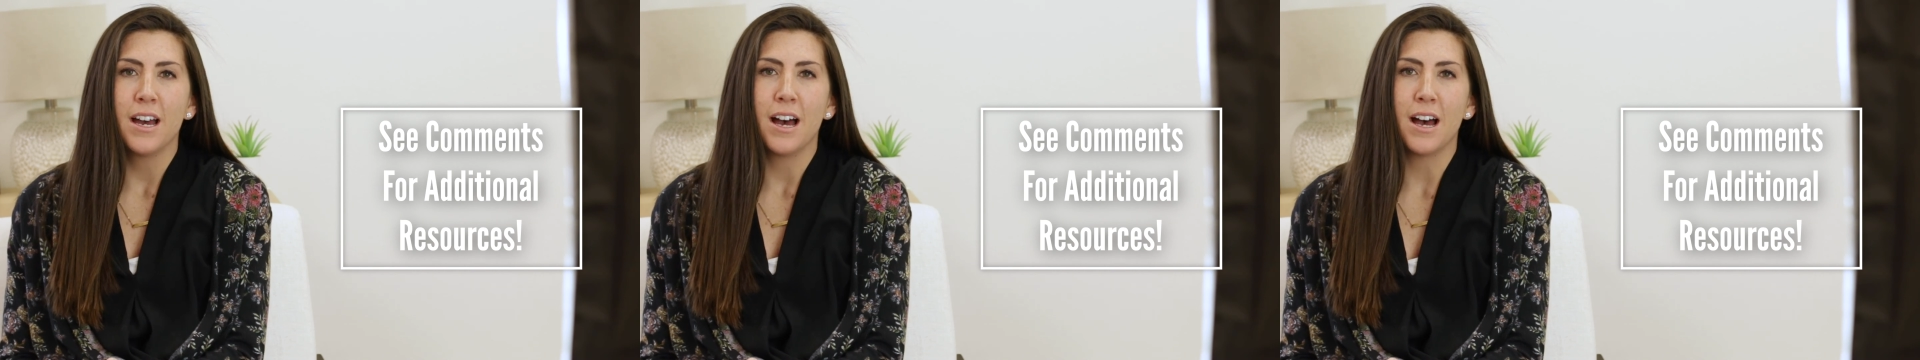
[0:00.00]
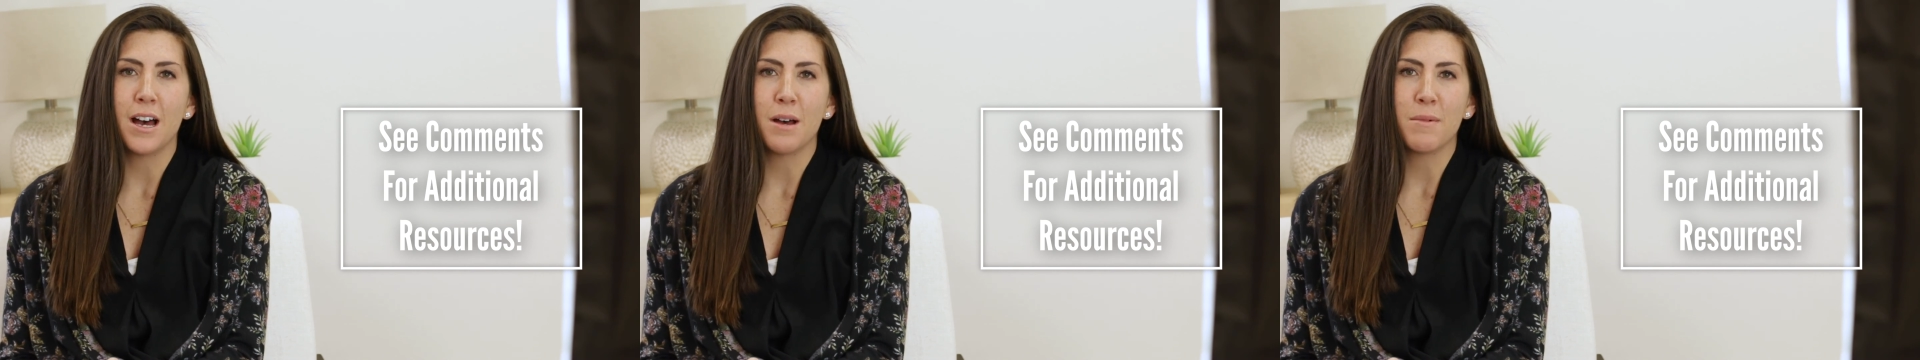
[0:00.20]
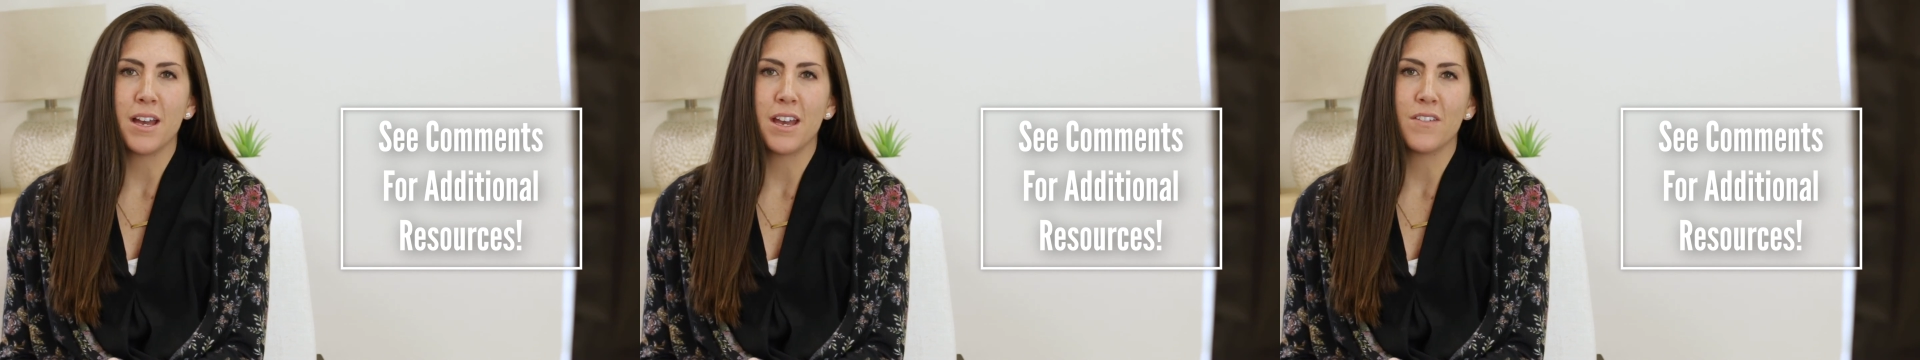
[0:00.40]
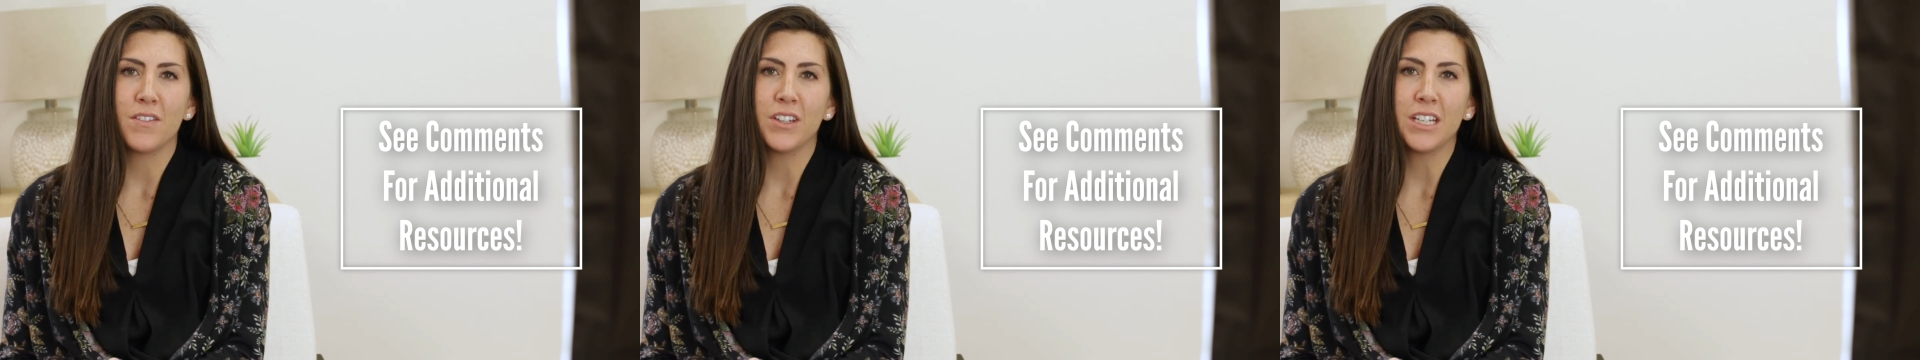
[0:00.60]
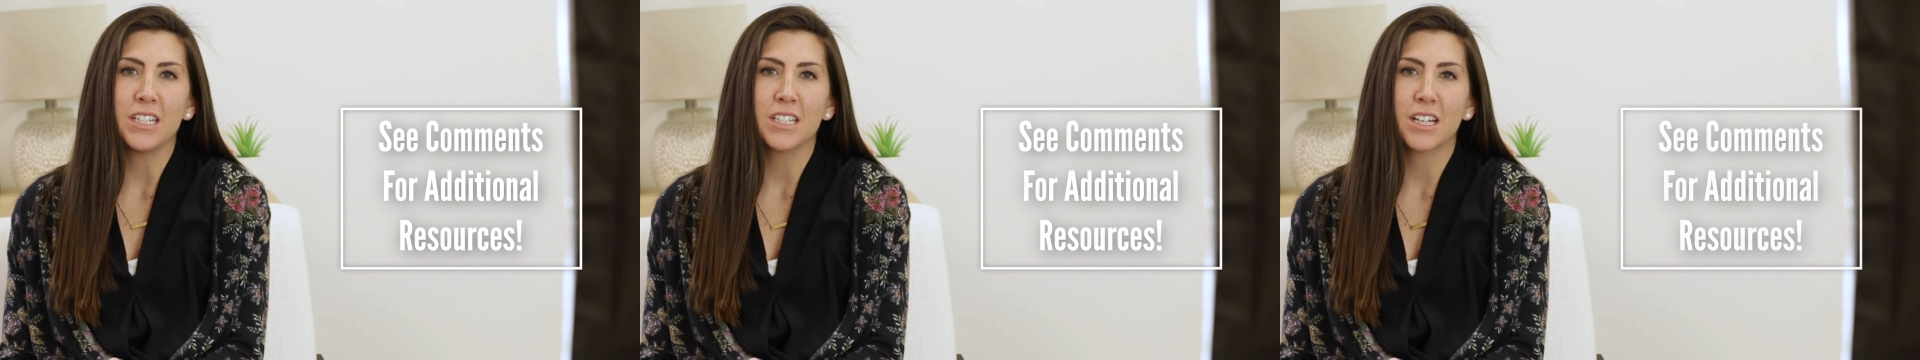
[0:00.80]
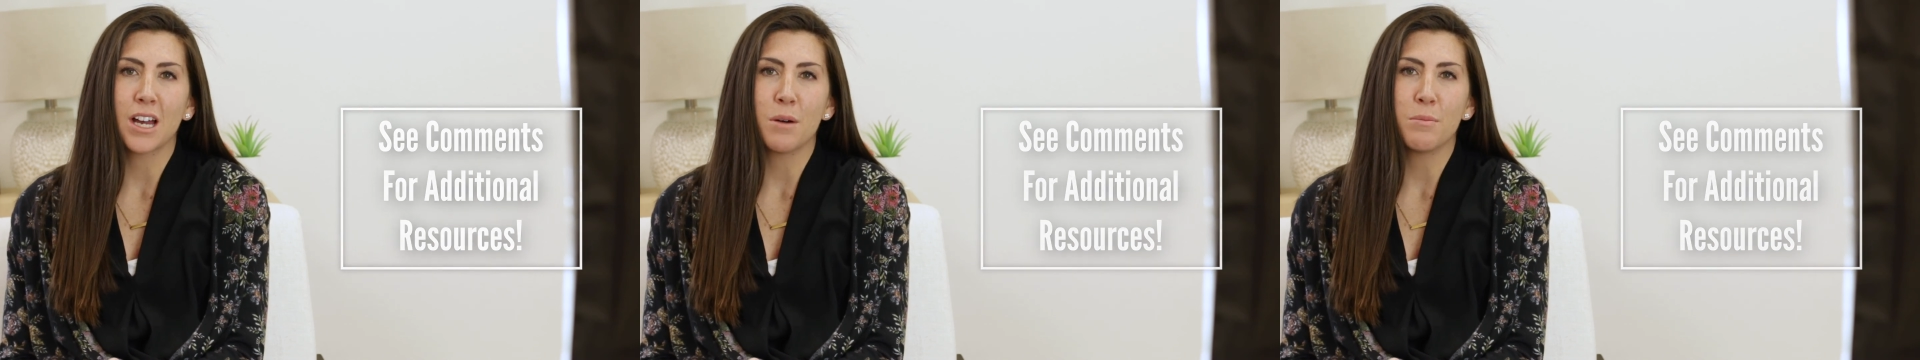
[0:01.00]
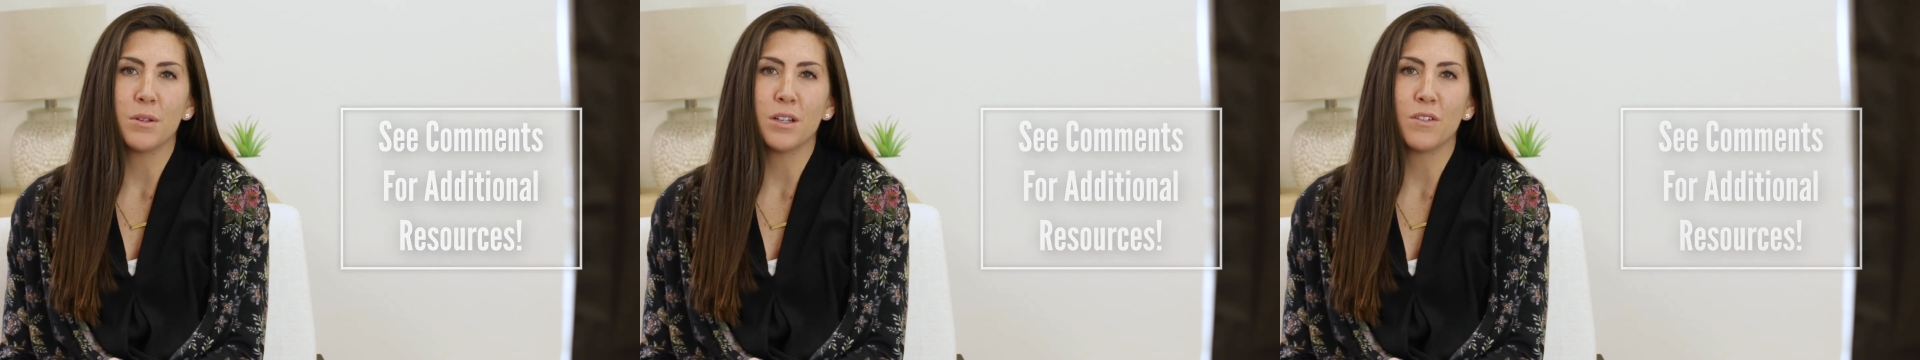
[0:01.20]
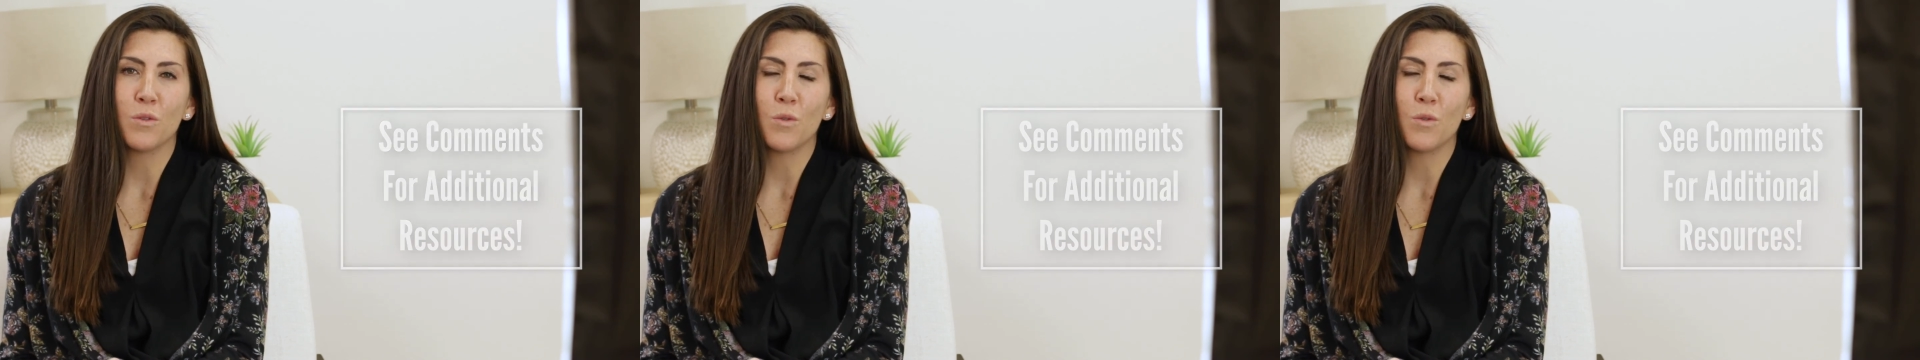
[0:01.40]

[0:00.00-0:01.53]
I have linked a couple of